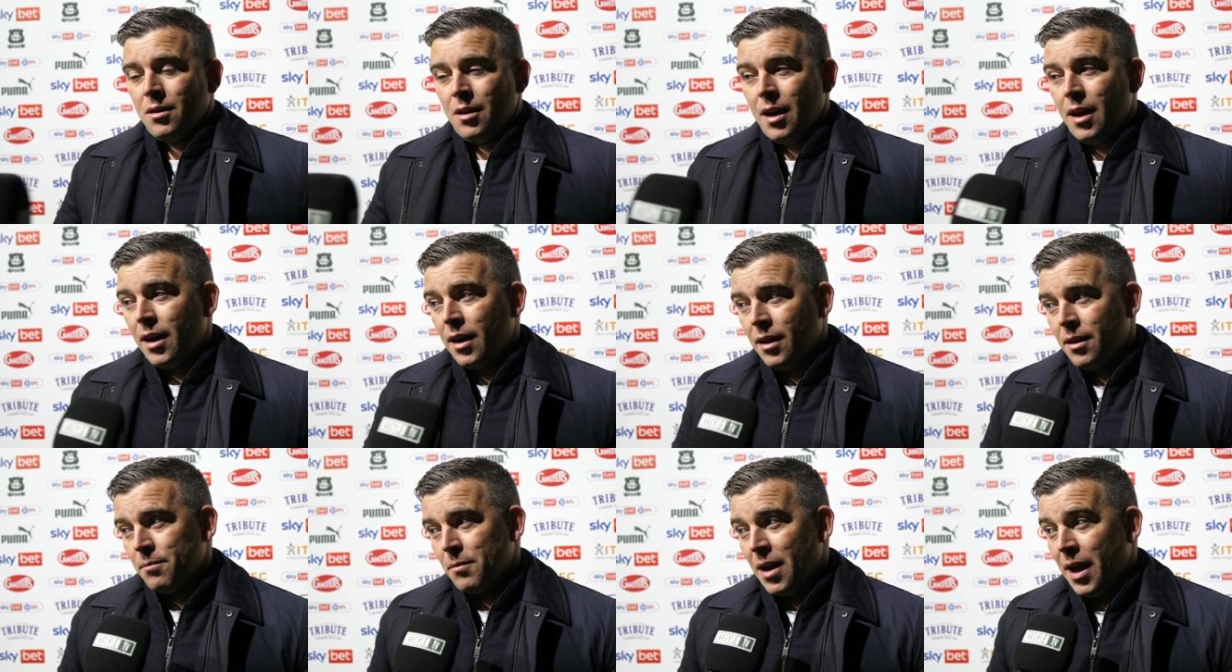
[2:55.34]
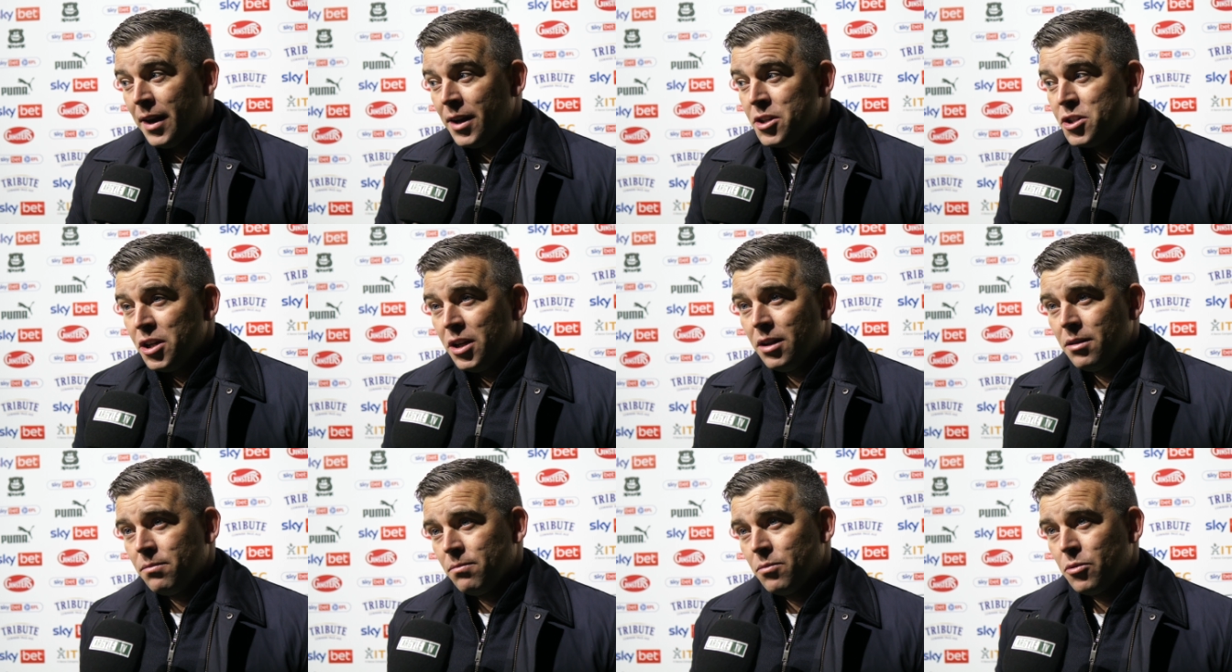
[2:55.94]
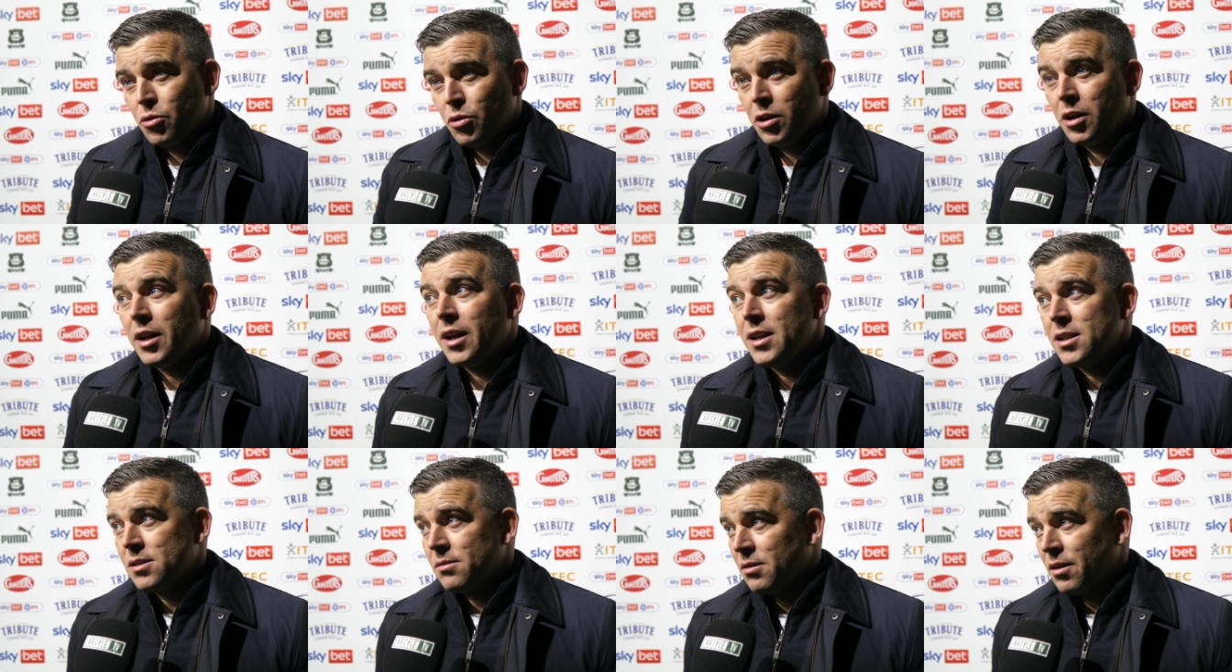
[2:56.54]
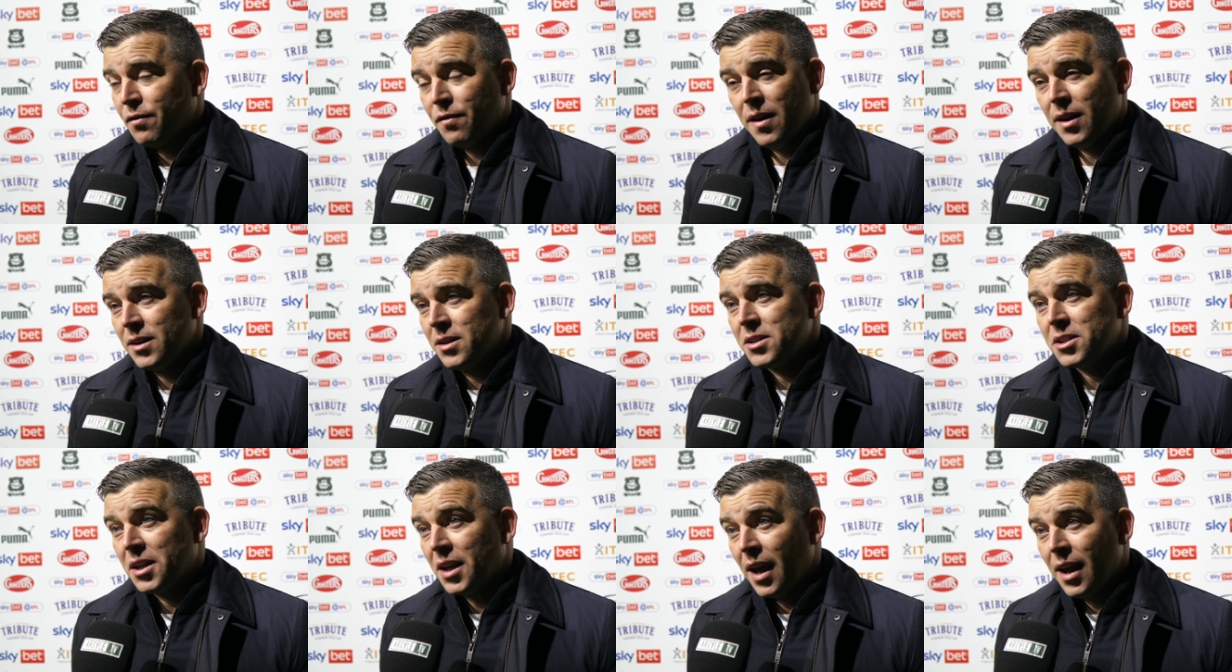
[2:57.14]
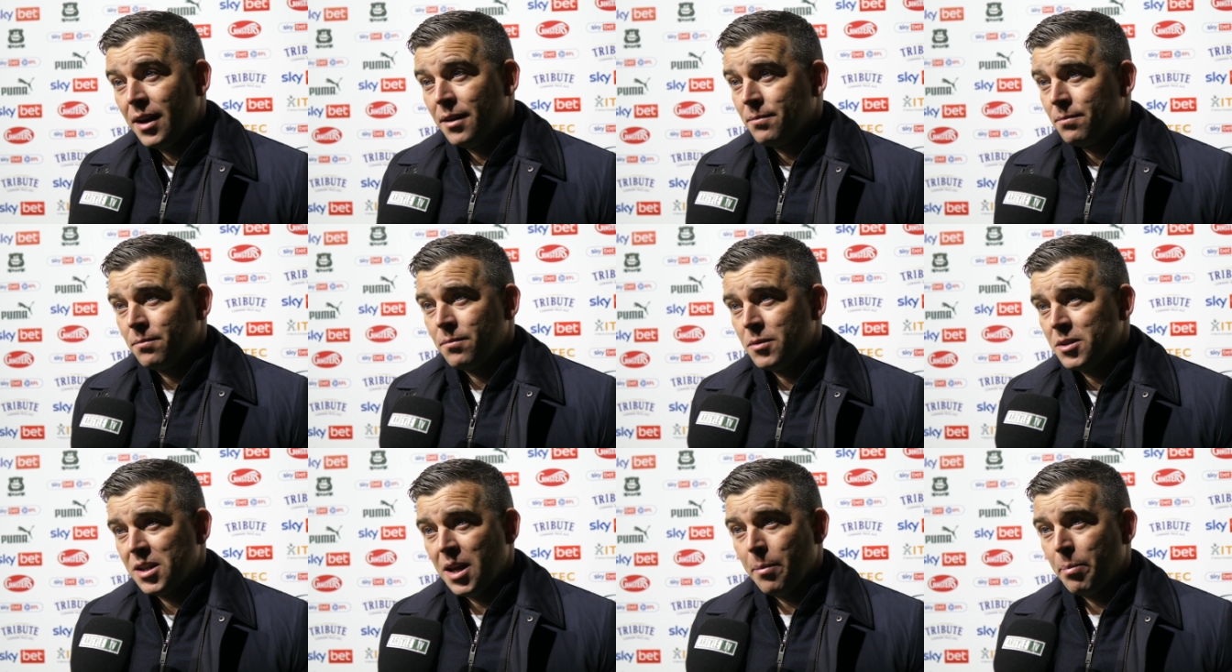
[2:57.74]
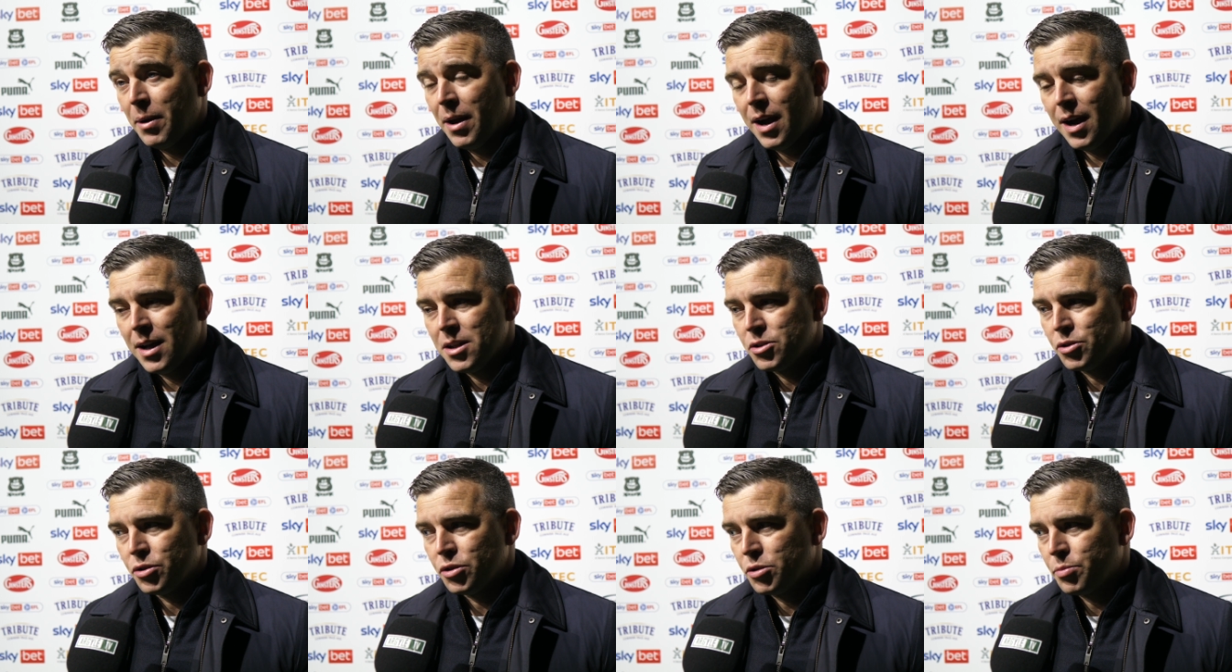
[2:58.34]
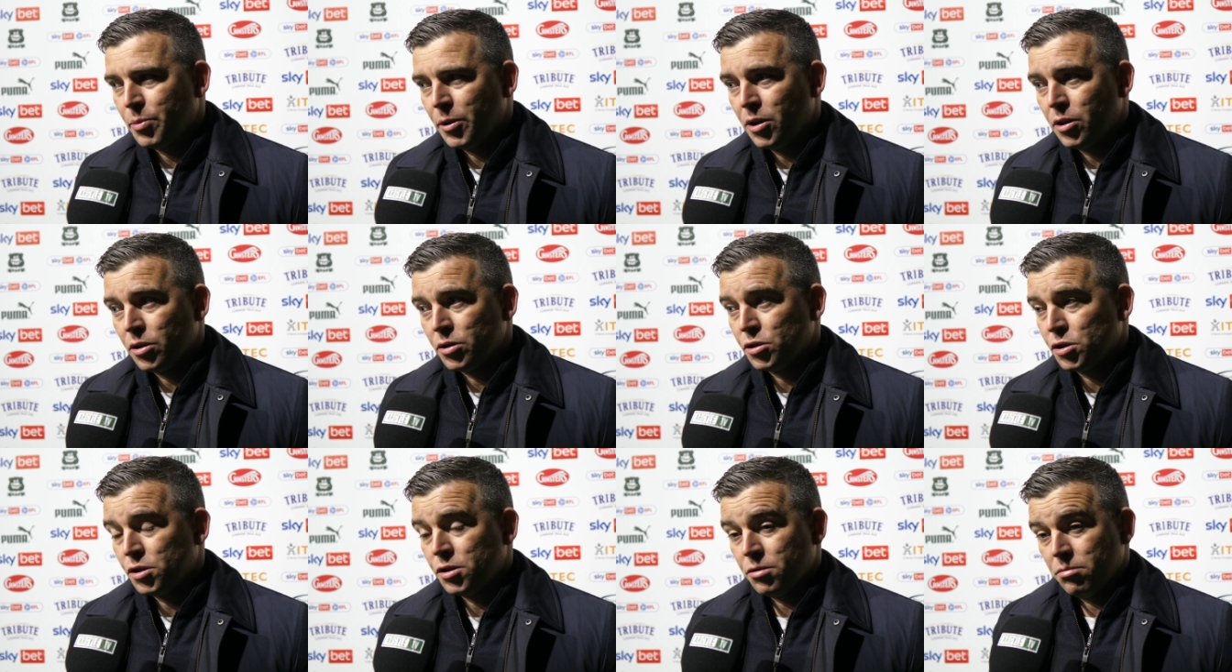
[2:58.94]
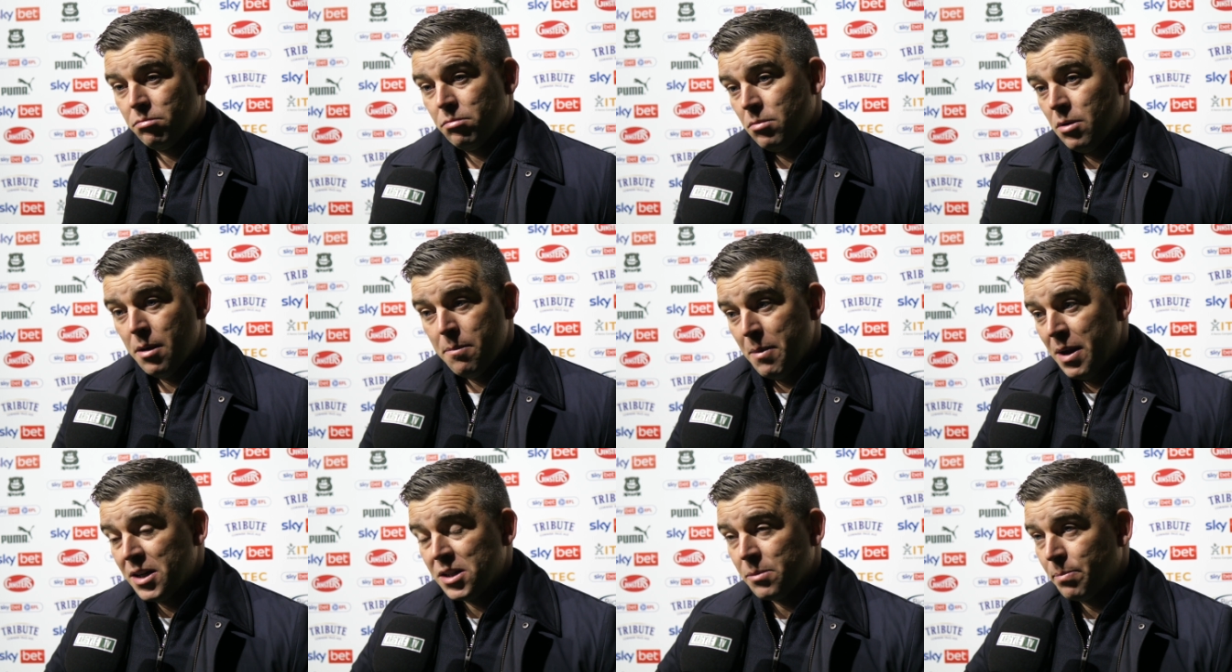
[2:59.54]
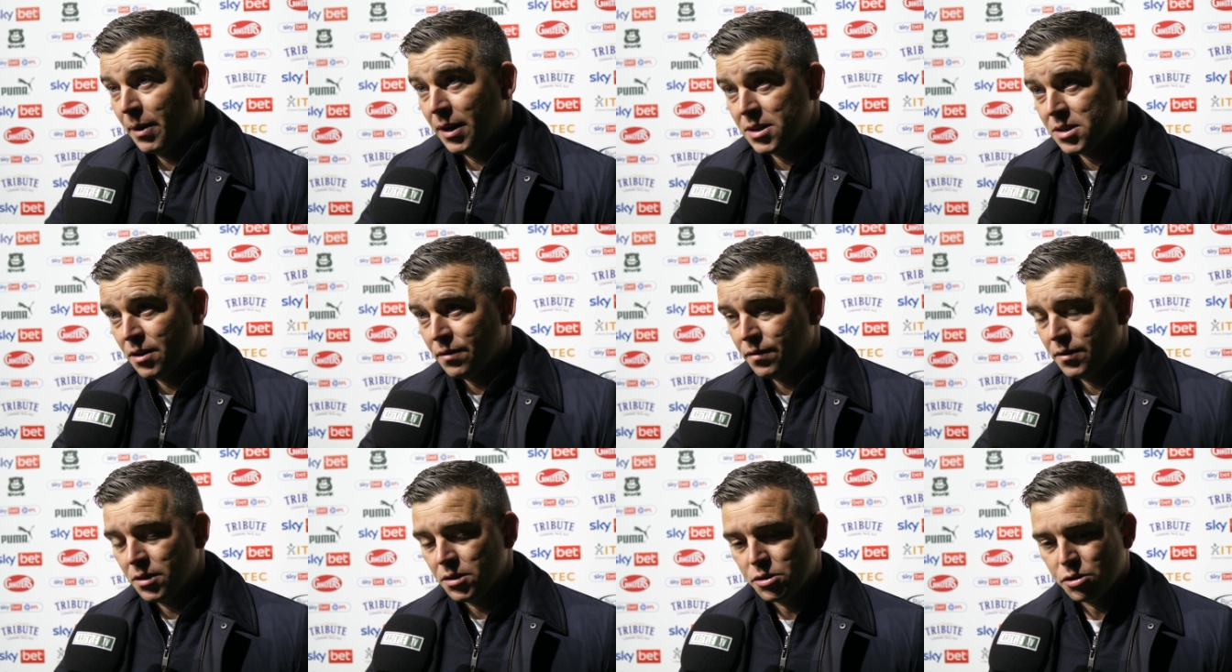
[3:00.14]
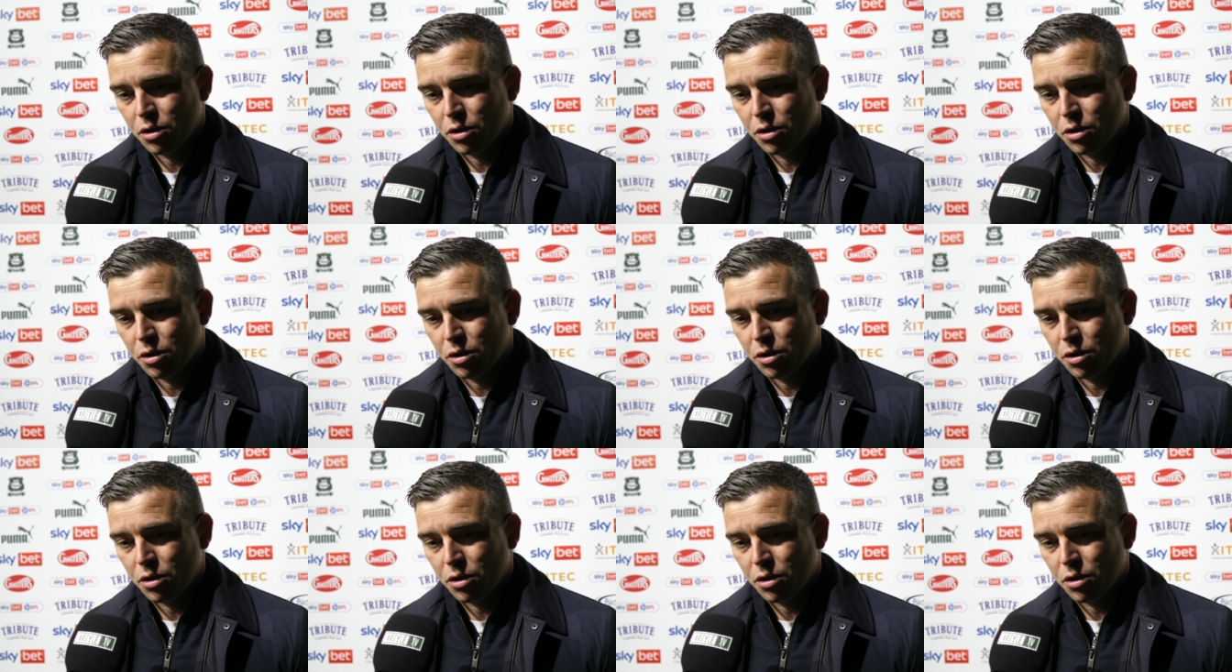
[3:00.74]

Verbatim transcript: Yeah, energy. Going to need the fans again to get behind us, because it makes a big difference.